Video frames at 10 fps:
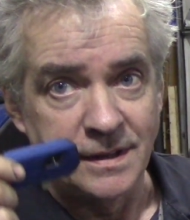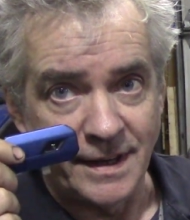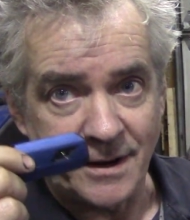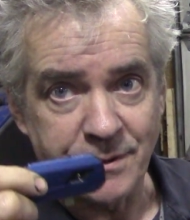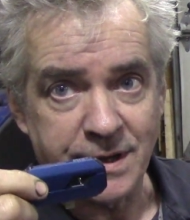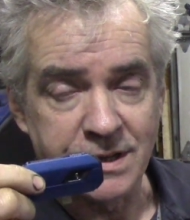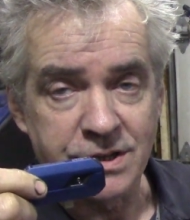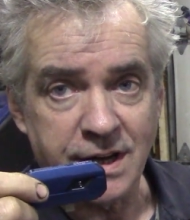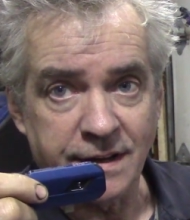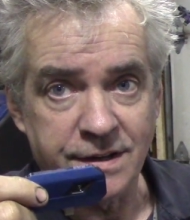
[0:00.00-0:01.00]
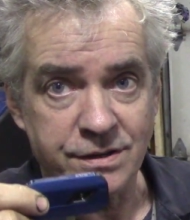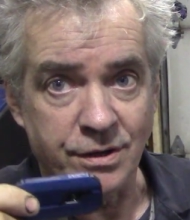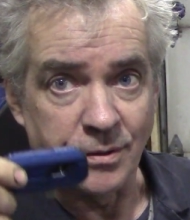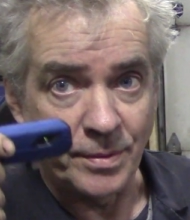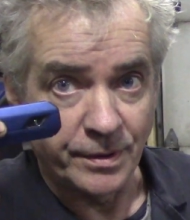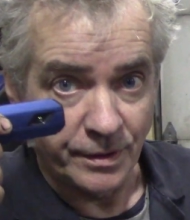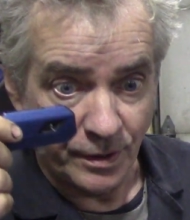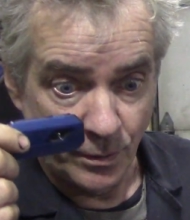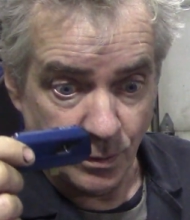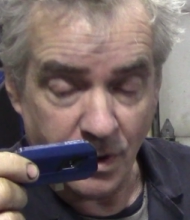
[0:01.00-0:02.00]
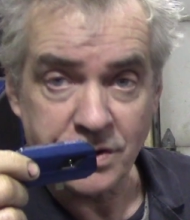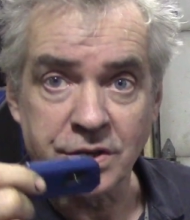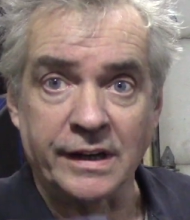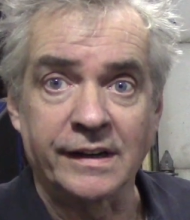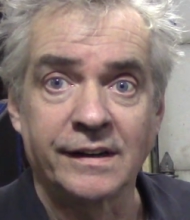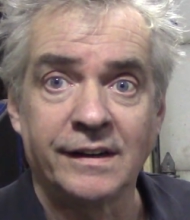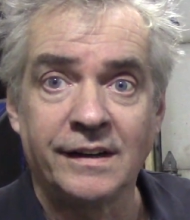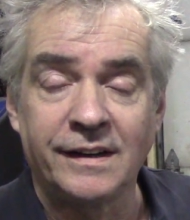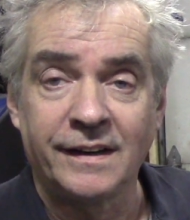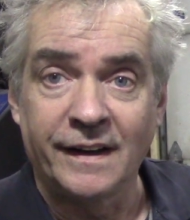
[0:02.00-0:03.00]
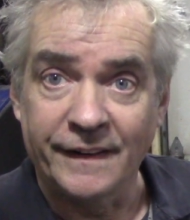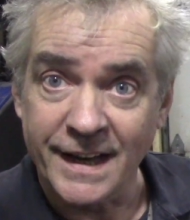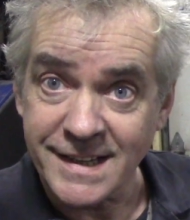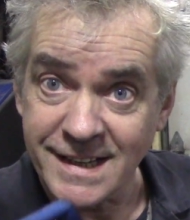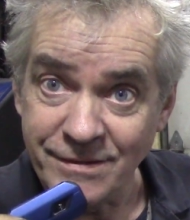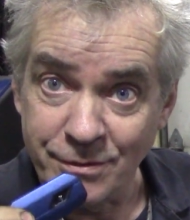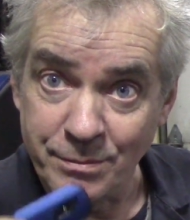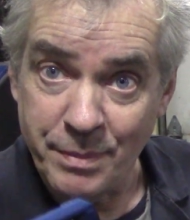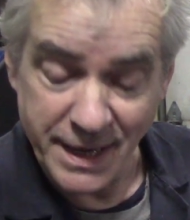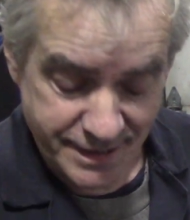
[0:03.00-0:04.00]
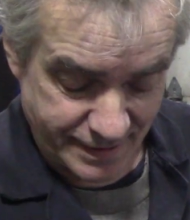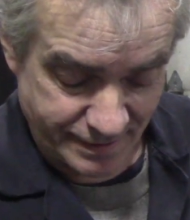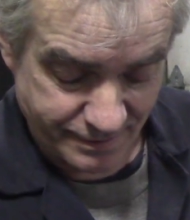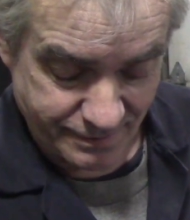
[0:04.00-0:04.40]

now we can set this up and watch it. And that's even better.